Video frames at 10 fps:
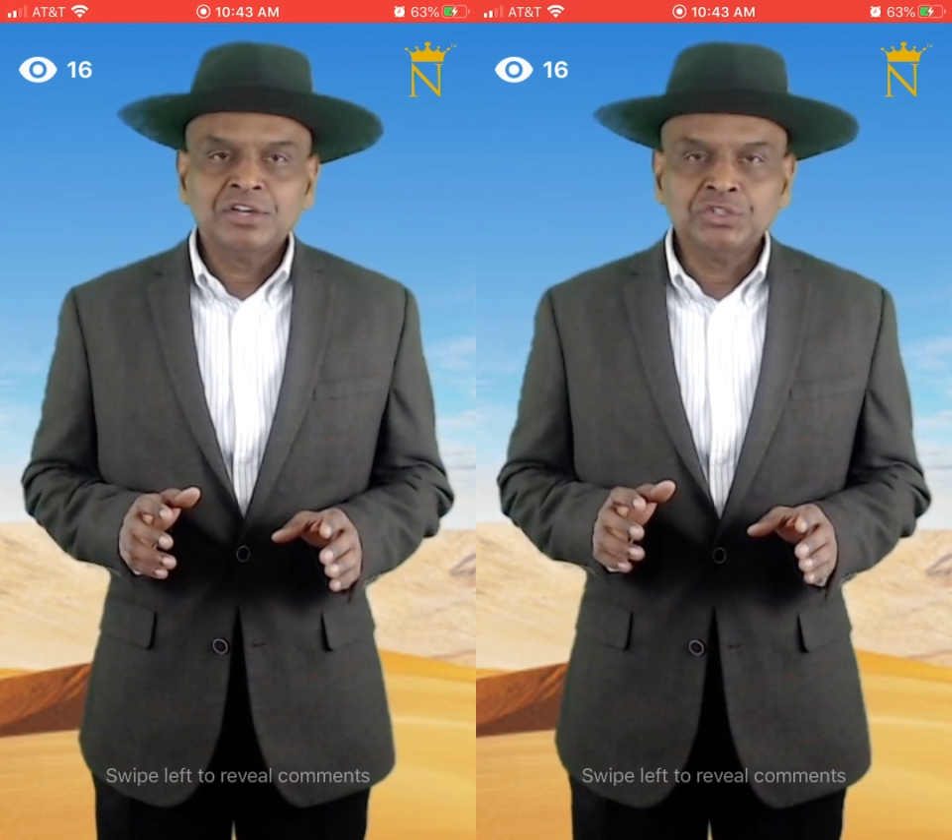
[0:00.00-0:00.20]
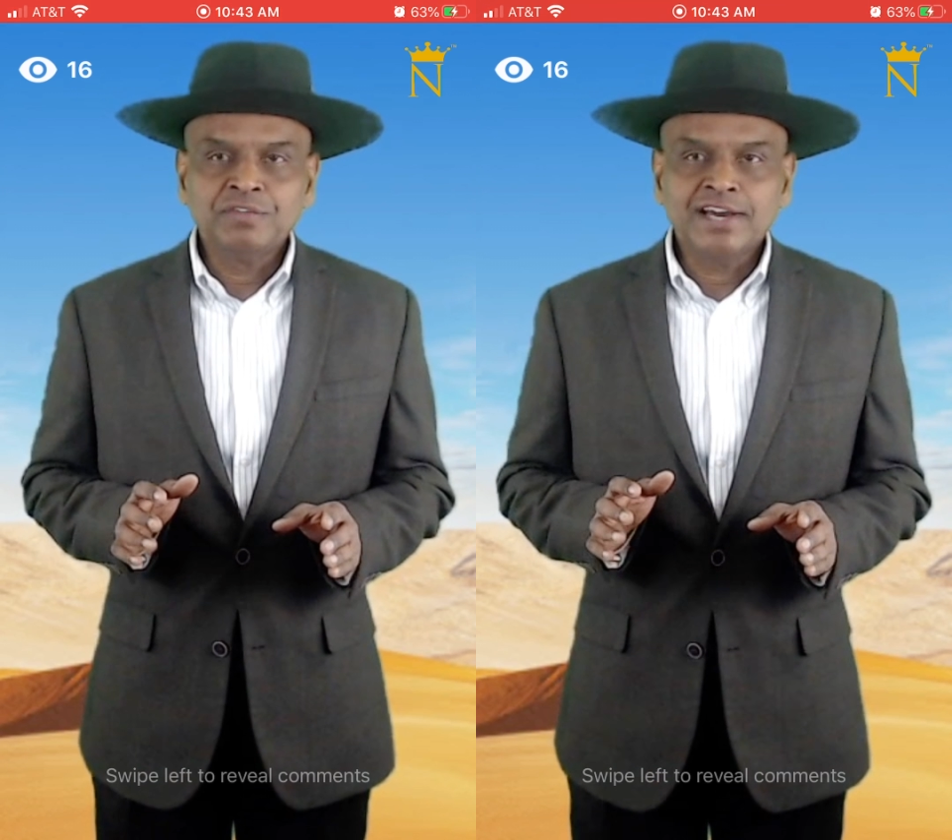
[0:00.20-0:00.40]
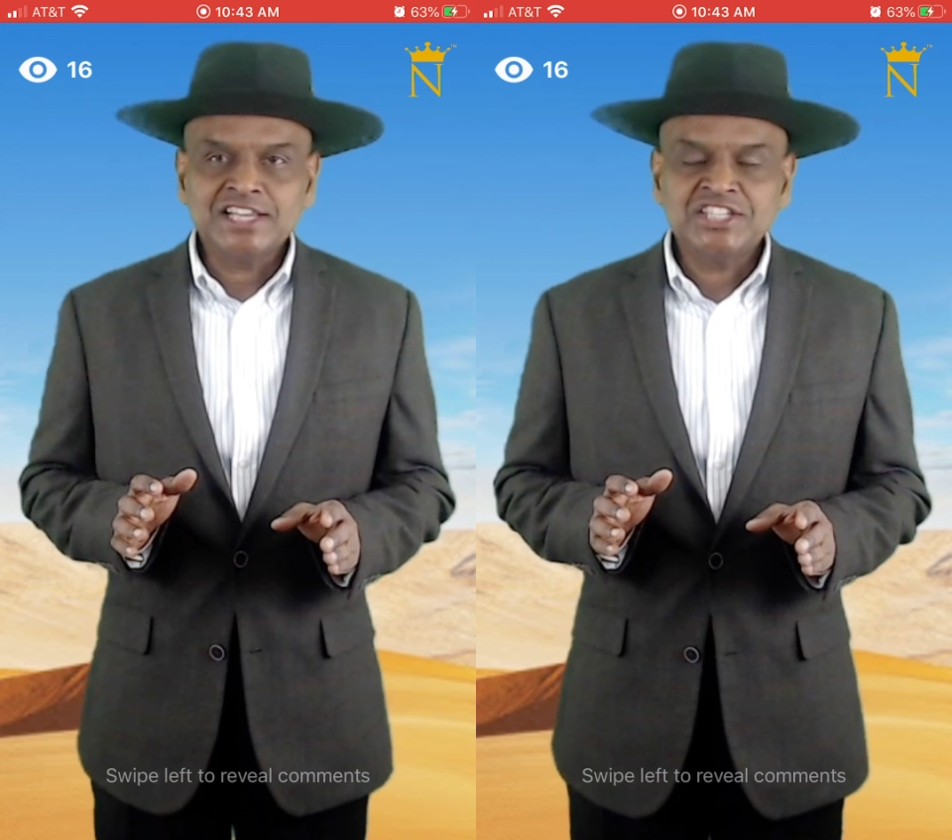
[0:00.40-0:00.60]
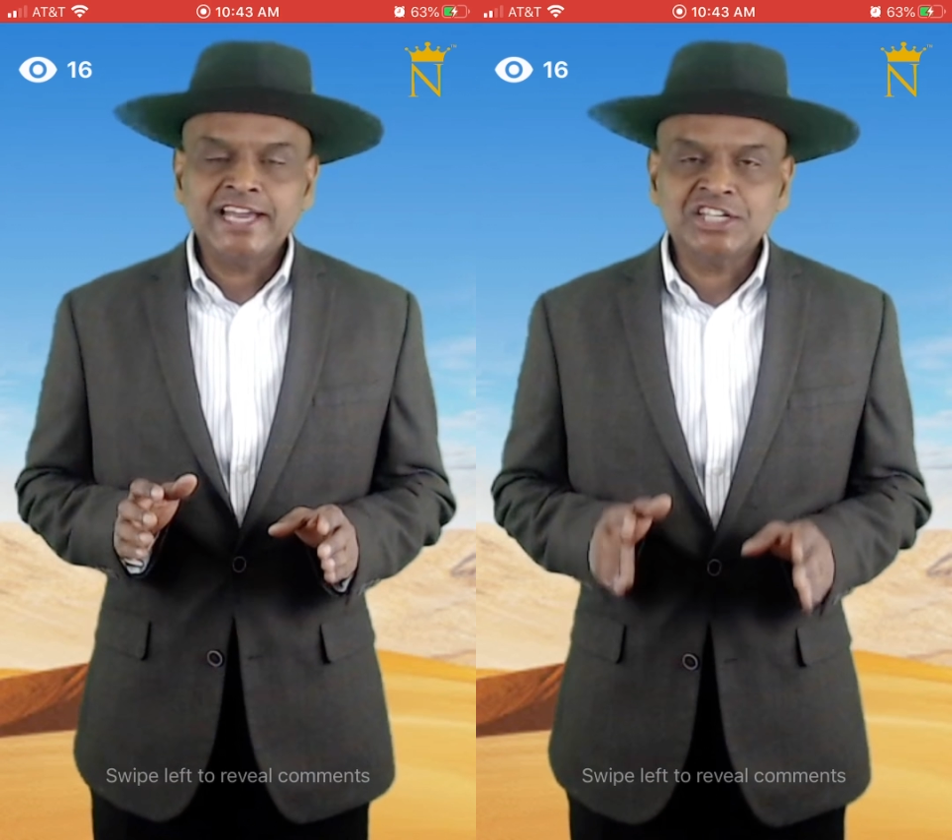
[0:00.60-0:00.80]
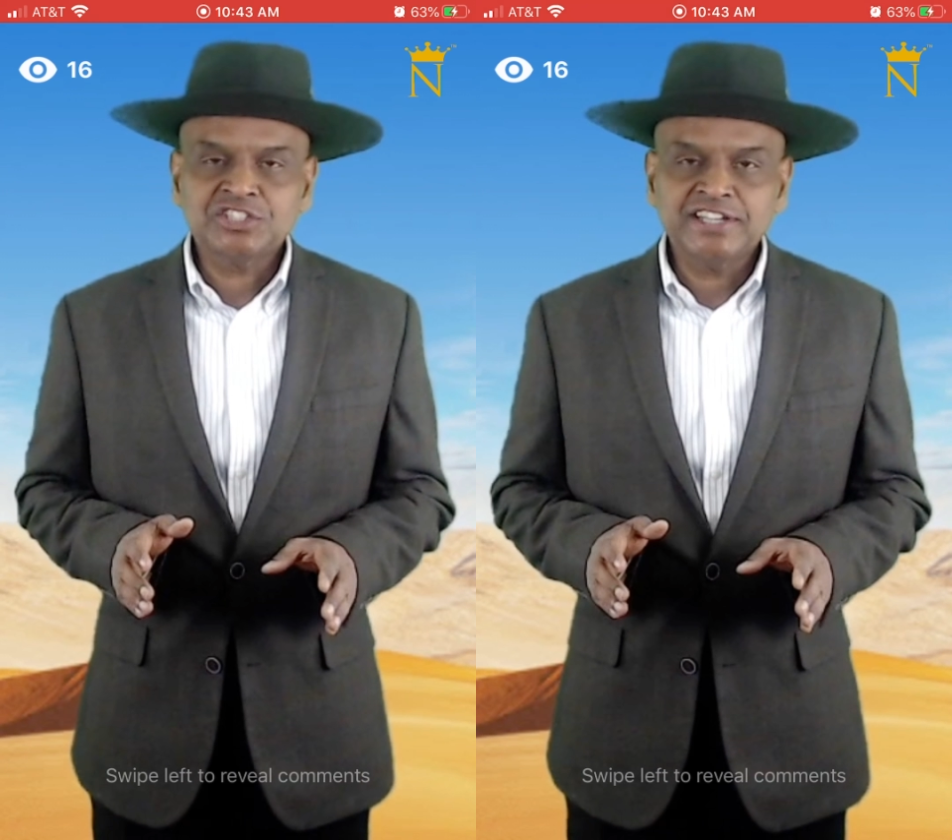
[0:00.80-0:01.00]
You got a
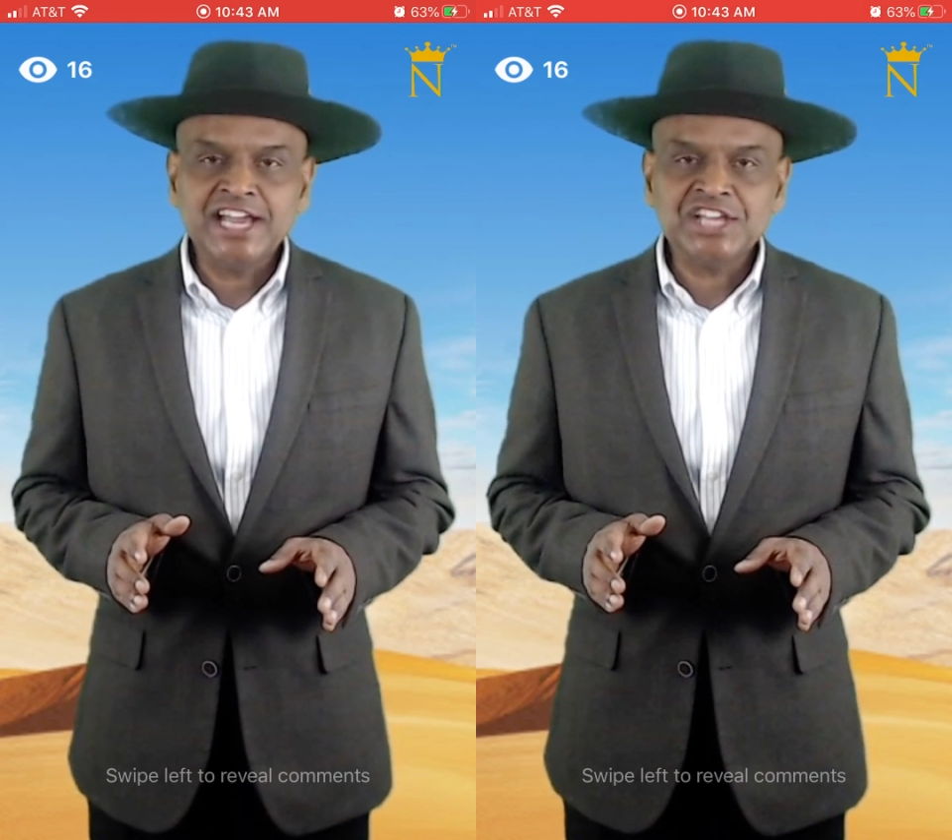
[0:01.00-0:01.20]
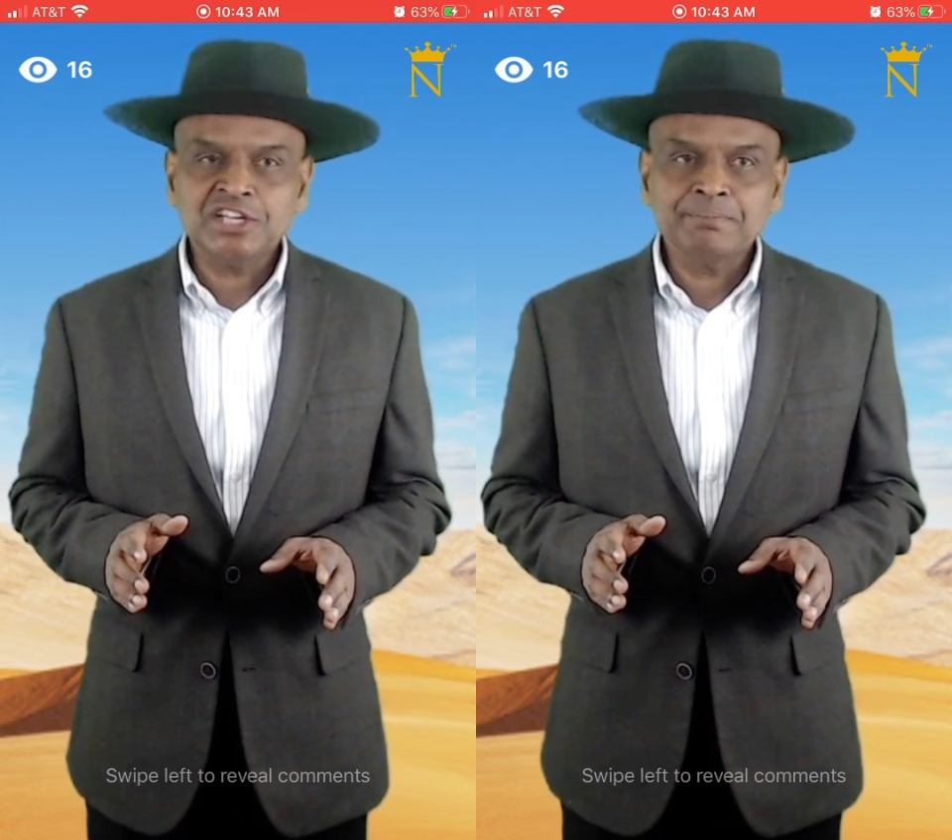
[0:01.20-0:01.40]
chance to catch